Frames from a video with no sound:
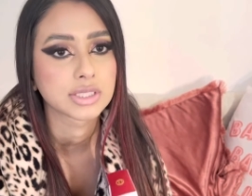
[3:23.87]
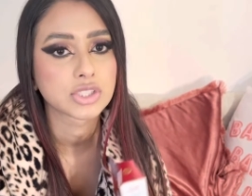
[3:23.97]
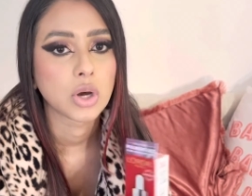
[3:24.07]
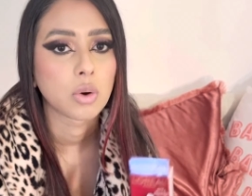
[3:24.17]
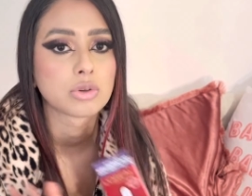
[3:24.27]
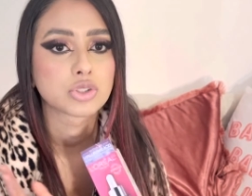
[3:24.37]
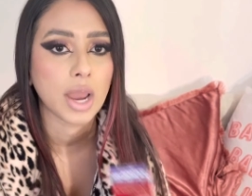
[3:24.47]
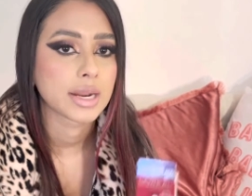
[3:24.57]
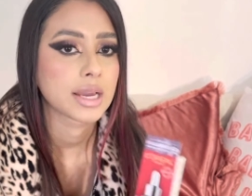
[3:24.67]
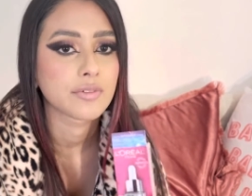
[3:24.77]
So
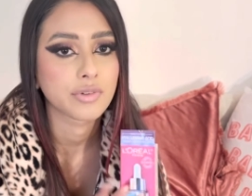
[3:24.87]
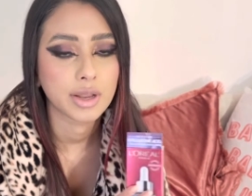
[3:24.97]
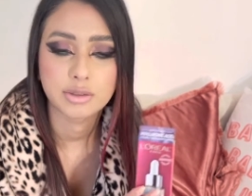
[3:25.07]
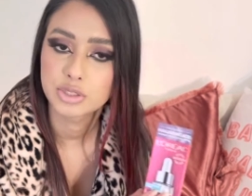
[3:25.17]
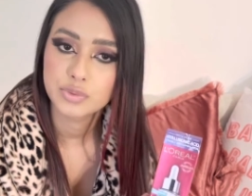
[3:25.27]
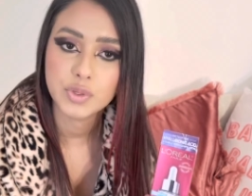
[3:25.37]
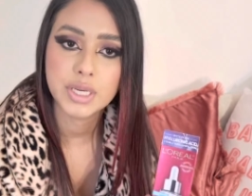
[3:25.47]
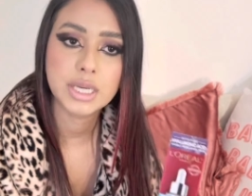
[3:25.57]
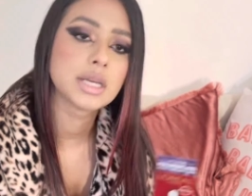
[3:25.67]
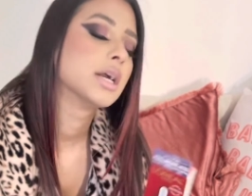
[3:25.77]
try to get fragrance free.